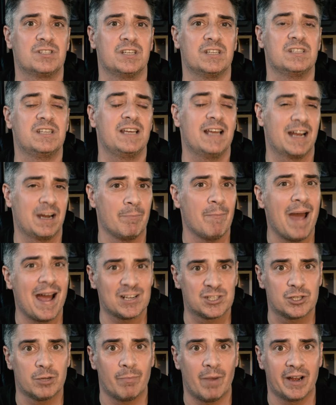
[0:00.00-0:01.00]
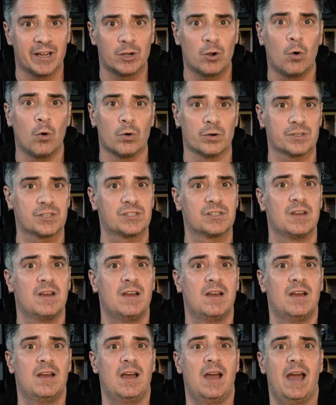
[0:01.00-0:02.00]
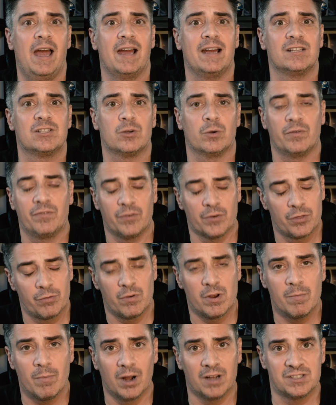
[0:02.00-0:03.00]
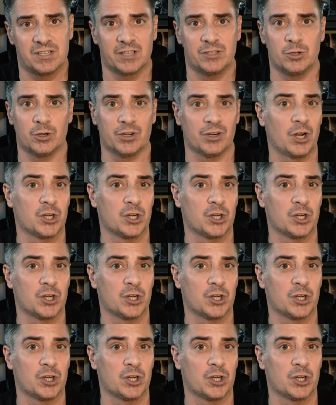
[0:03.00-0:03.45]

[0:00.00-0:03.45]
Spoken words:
he had a mastermind course. And so for 3 months, I took an